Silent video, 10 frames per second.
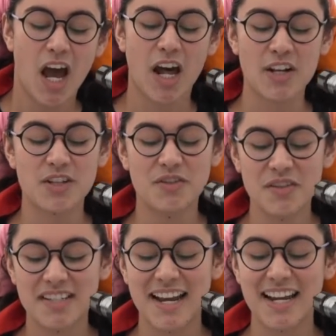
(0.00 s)
On a
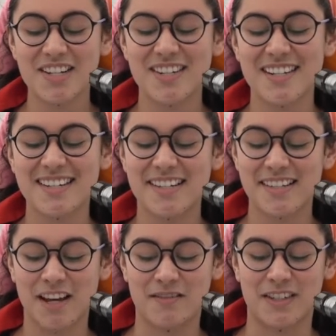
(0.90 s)
Tuesday, she is
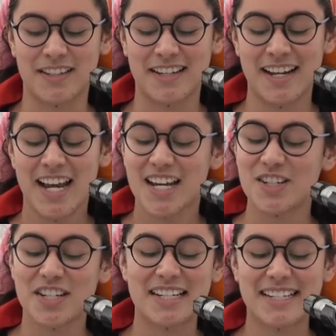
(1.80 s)
discovered,
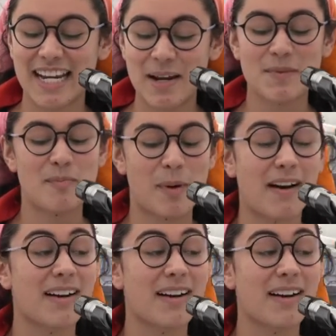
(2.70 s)
and she is taped and